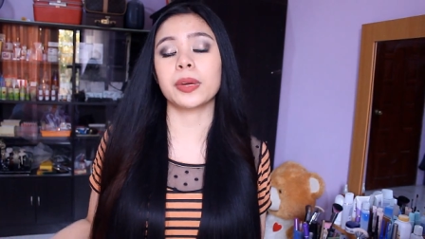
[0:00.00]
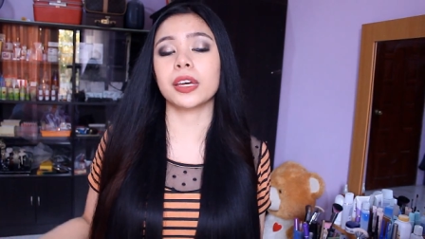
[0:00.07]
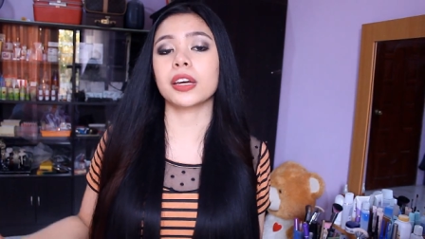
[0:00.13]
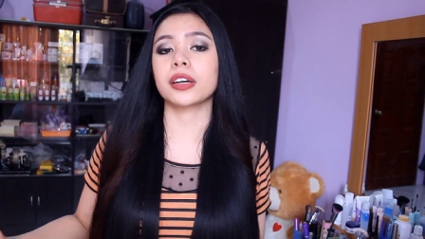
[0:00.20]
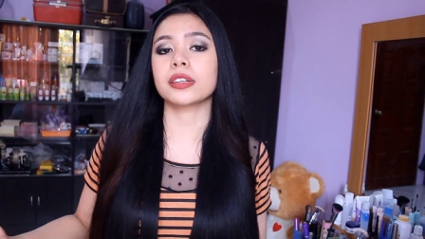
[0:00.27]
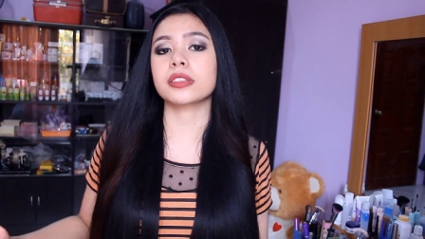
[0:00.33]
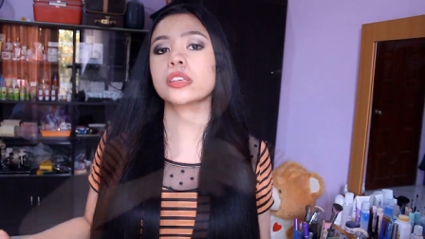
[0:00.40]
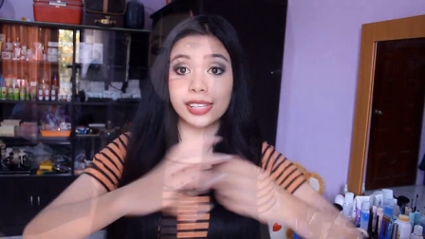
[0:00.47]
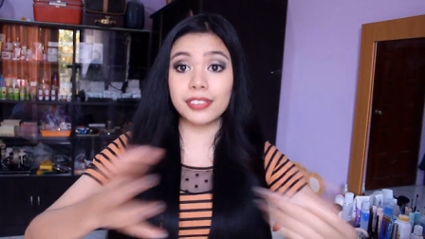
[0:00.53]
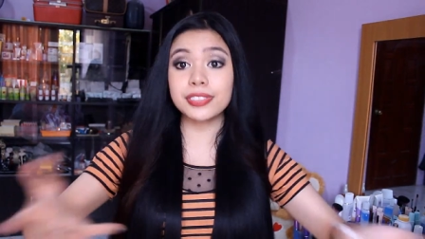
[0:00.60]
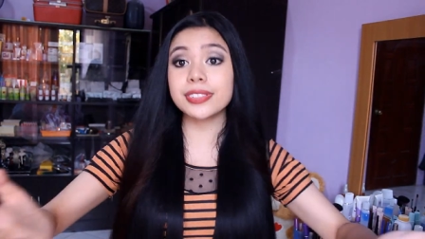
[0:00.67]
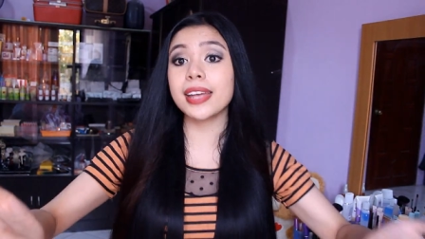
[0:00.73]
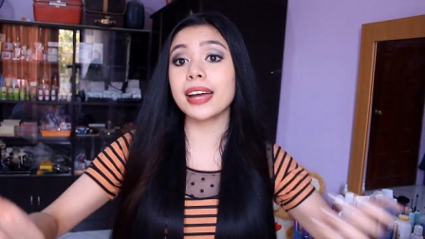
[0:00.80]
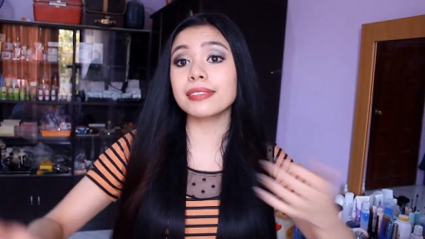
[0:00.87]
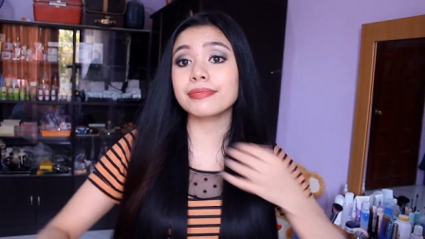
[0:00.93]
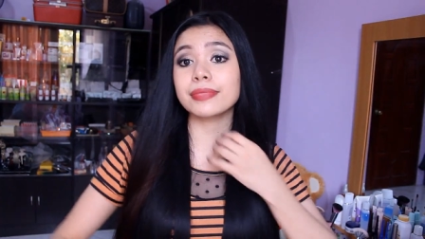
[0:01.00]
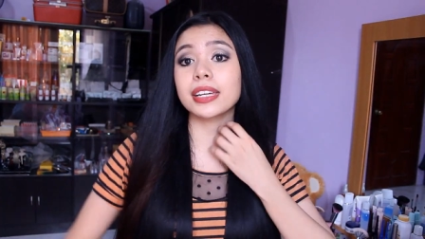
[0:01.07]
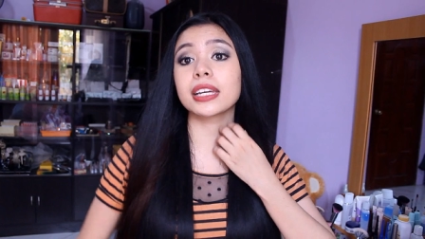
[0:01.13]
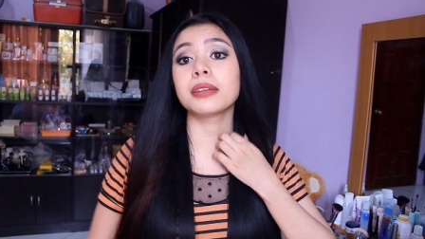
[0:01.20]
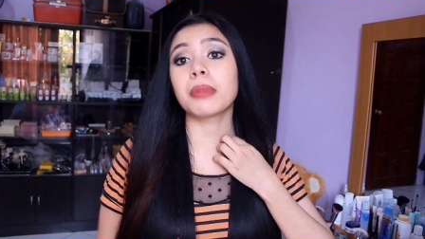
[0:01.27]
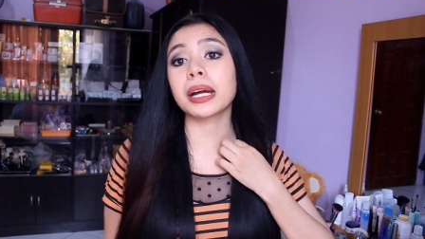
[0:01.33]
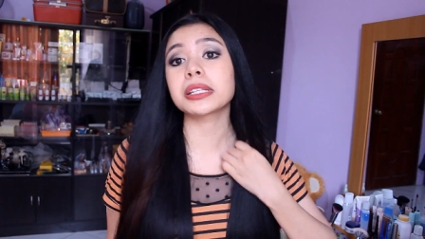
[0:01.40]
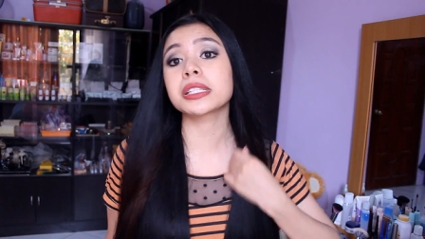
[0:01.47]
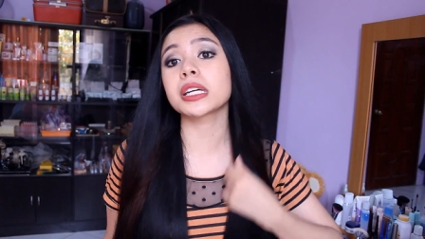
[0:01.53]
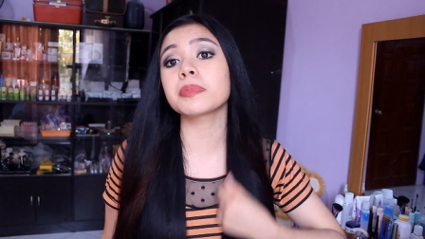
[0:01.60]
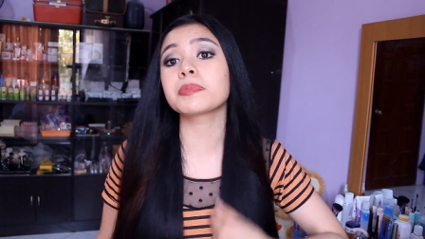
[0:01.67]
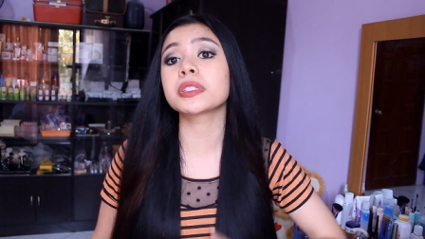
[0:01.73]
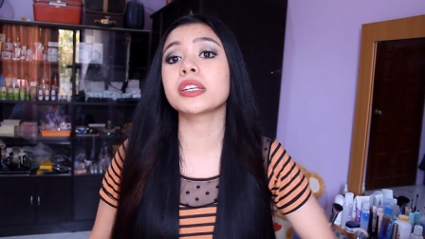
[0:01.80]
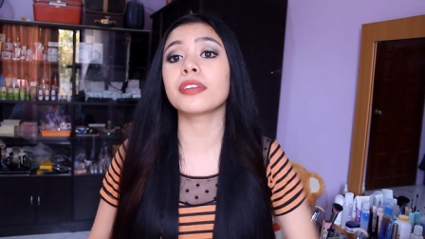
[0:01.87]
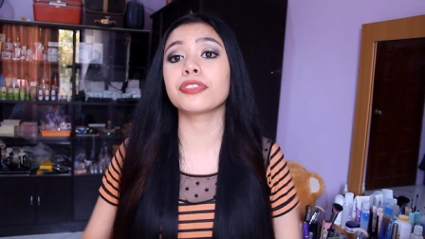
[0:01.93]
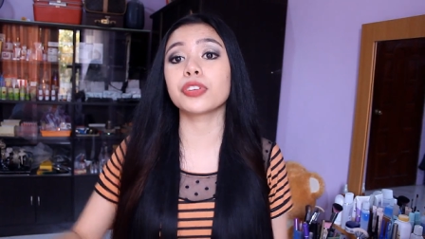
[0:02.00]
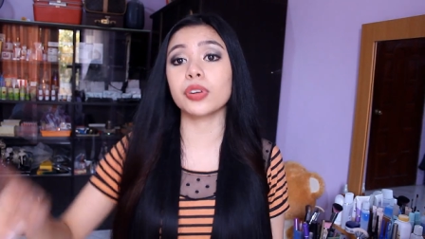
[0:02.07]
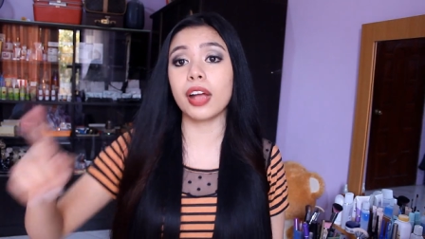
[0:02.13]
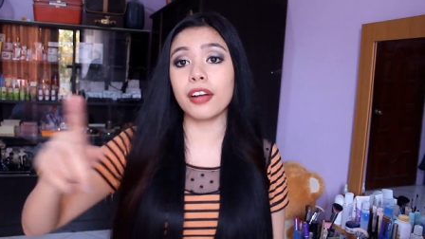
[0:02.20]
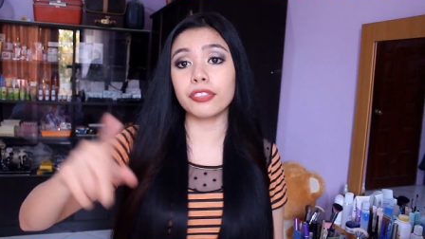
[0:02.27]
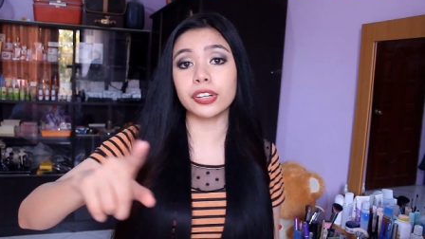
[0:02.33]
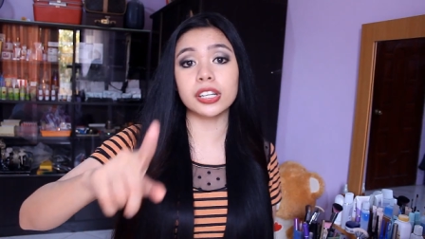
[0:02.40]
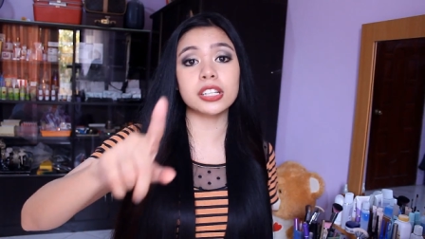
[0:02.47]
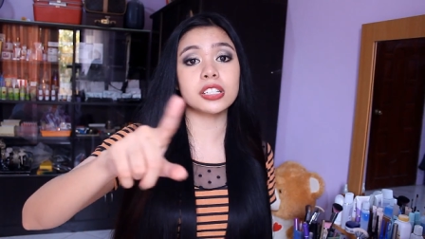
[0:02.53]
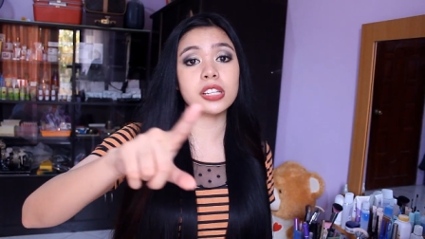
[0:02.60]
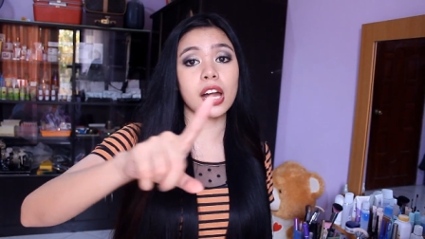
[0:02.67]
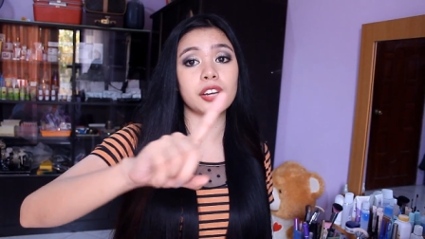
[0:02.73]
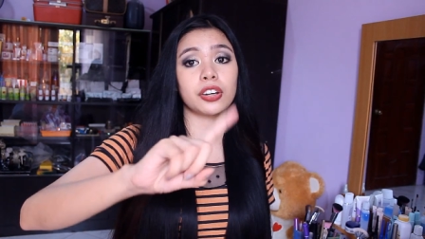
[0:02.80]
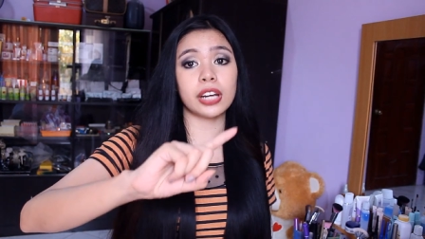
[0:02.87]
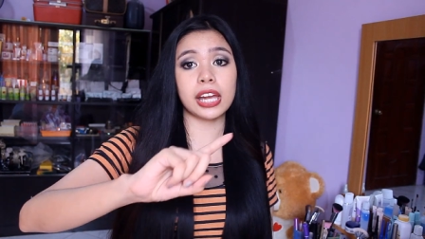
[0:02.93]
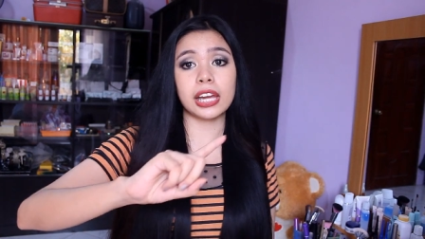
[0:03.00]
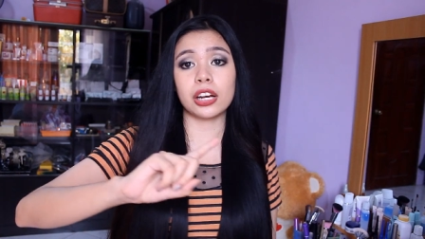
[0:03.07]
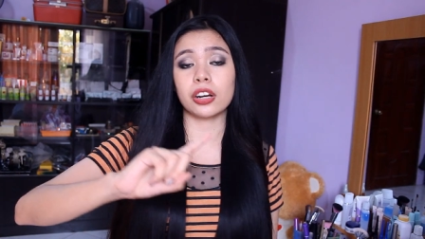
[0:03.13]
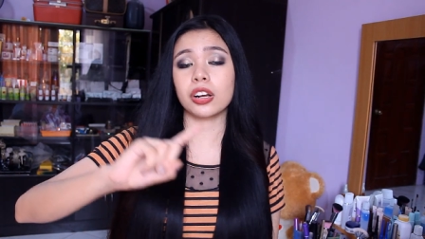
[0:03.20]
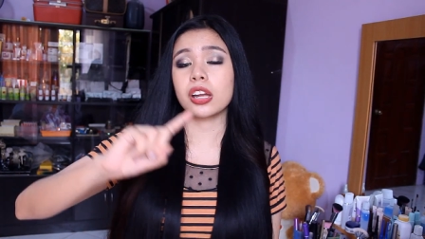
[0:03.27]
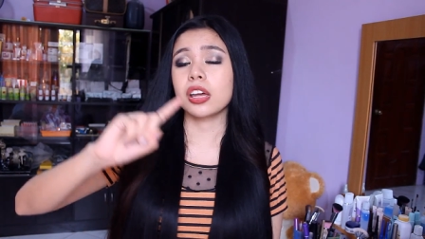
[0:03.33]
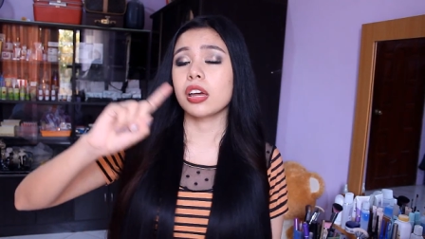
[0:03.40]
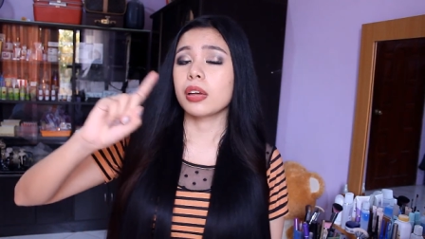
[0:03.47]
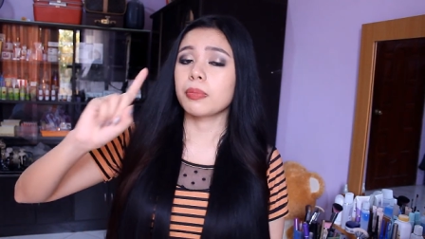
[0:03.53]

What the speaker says: because as I've said in my tips, if you're ever gonna dye your hair,